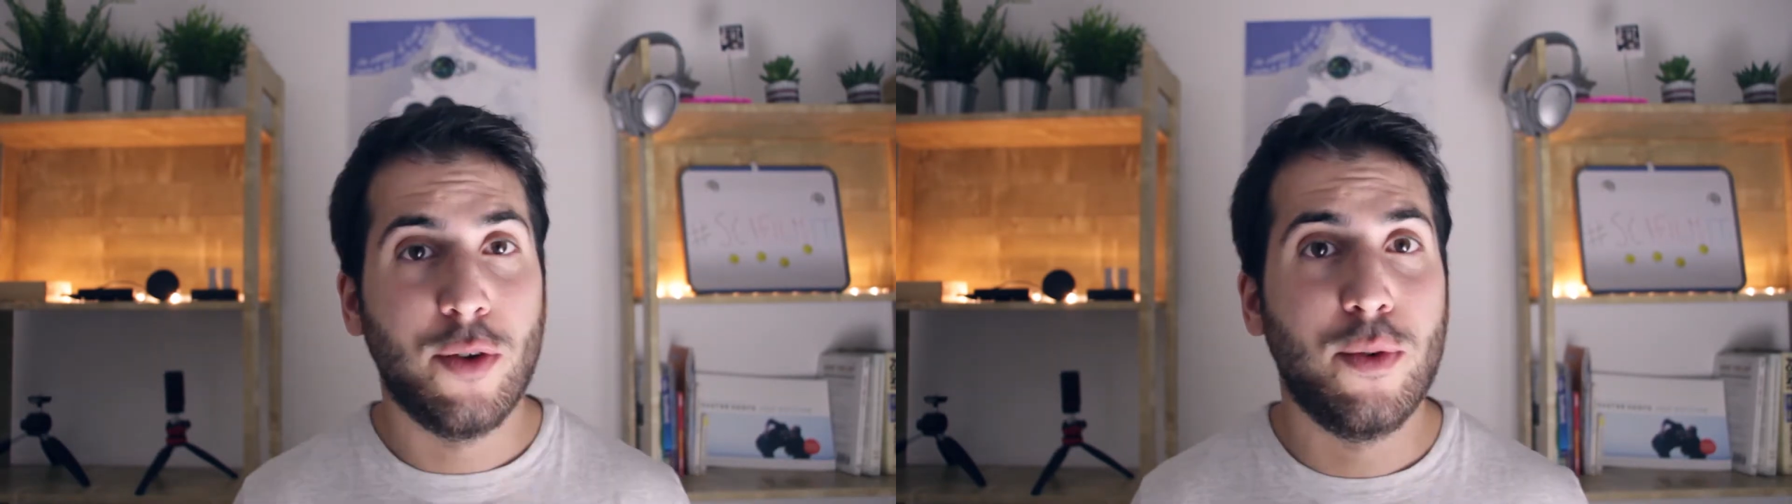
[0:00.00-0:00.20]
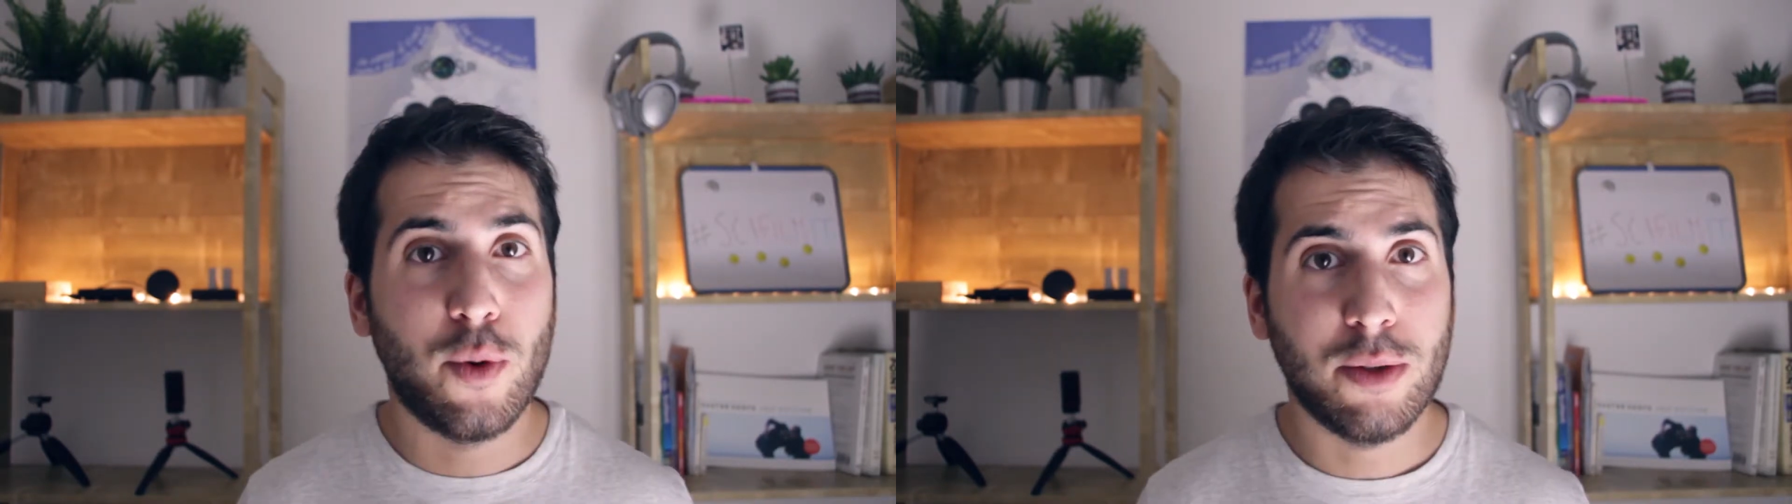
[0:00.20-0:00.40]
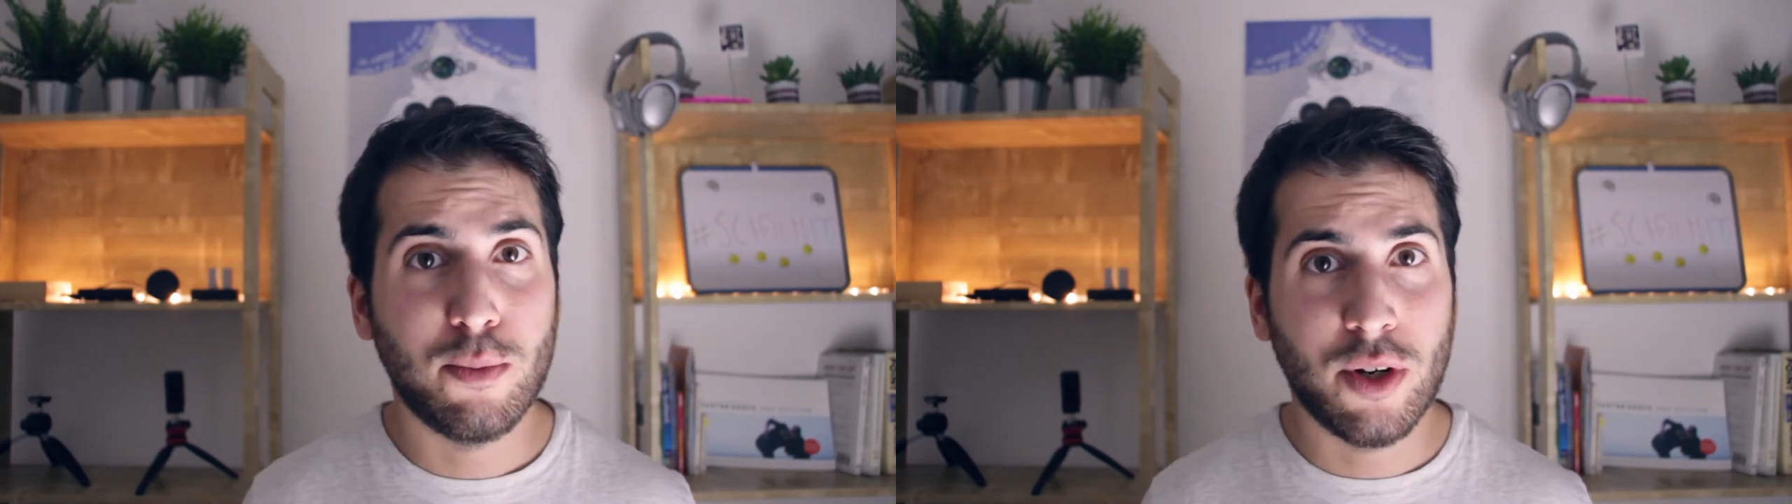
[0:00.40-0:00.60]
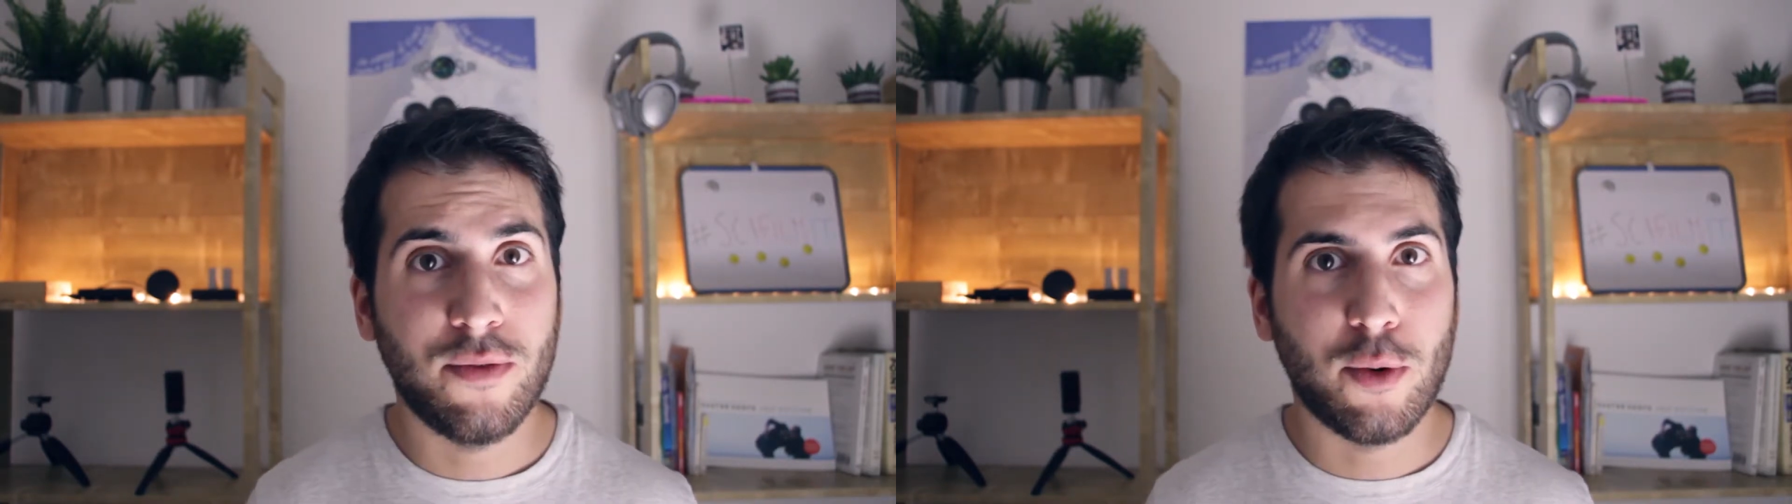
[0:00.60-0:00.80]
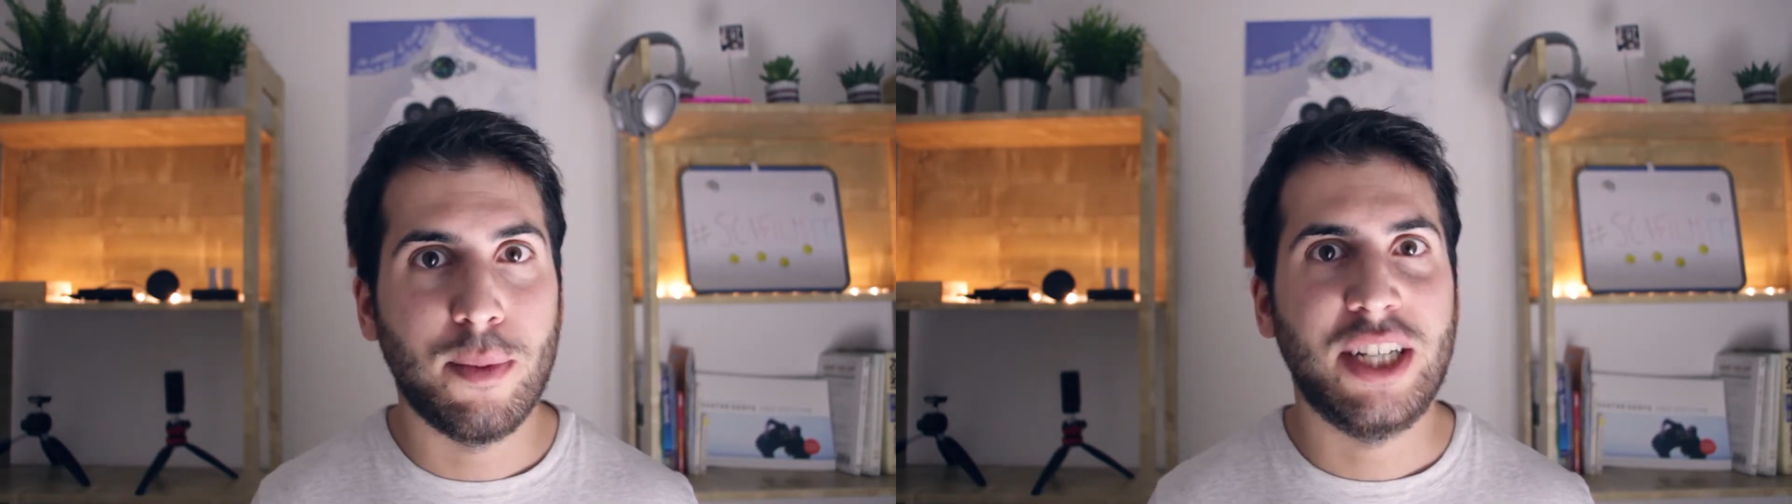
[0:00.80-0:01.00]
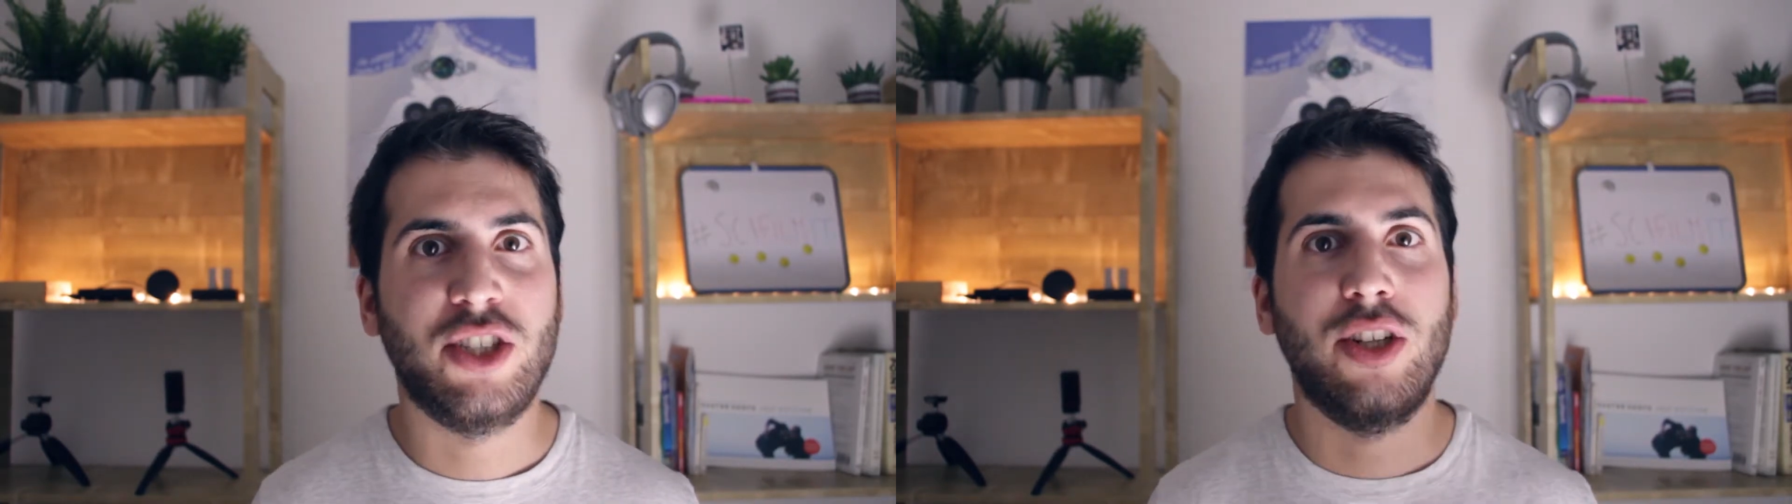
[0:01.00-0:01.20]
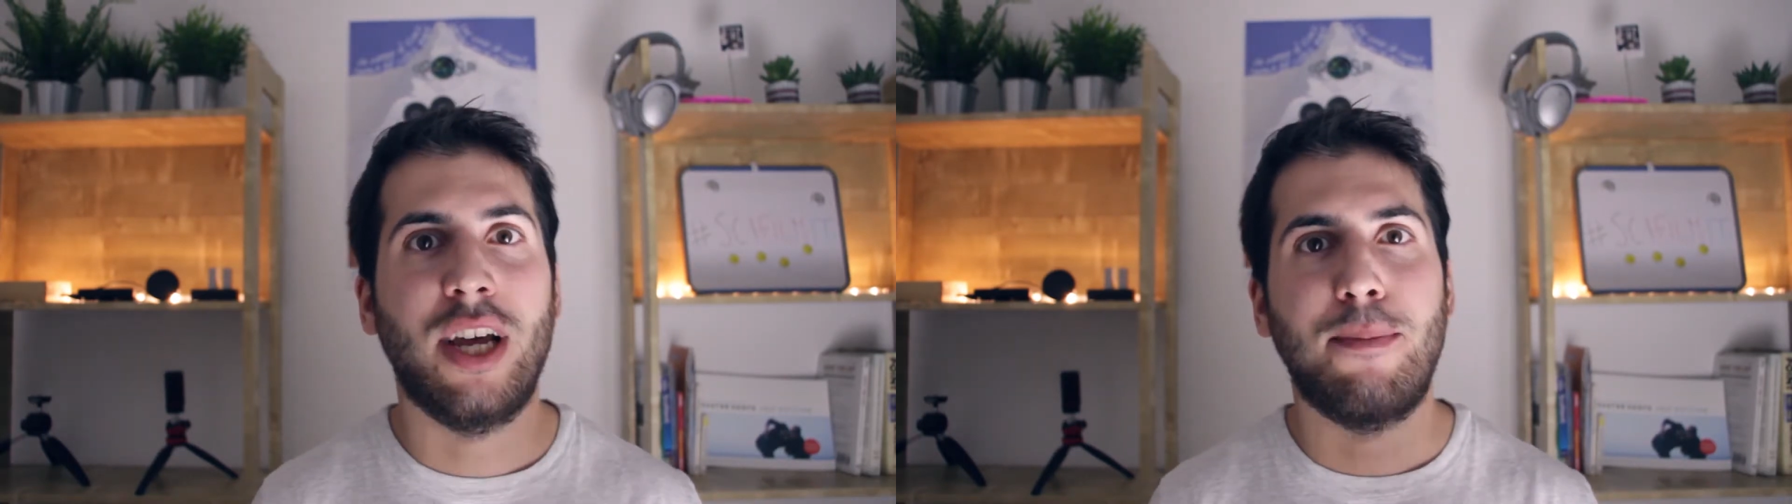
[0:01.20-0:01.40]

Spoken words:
If you want more information